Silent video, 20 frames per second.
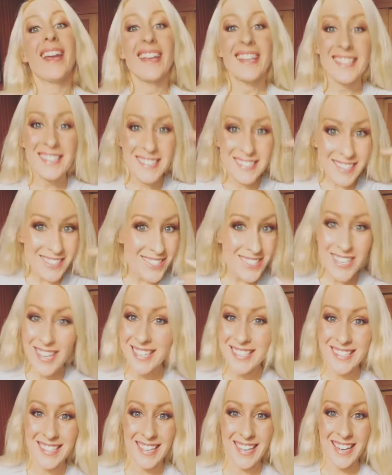is to
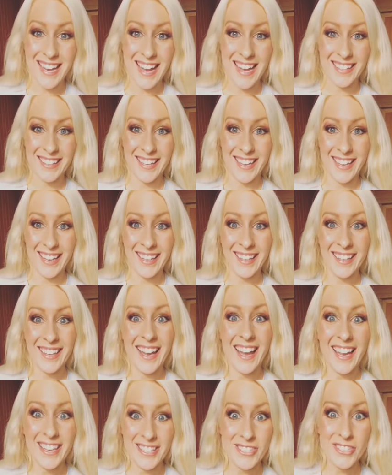just get out there
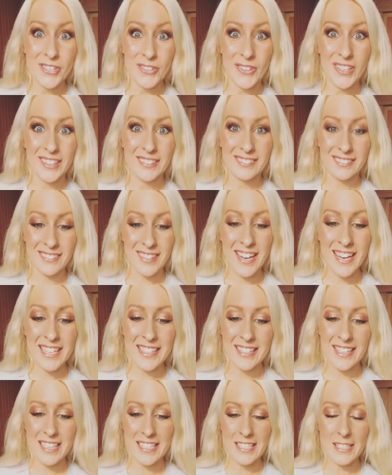and do it,
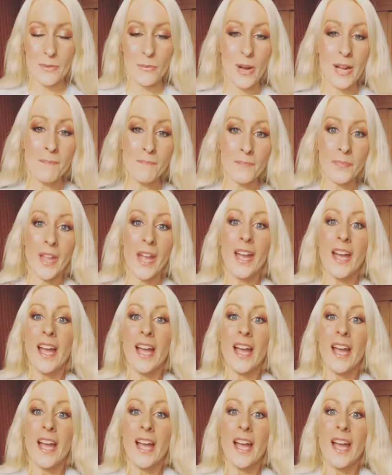right? That's the one.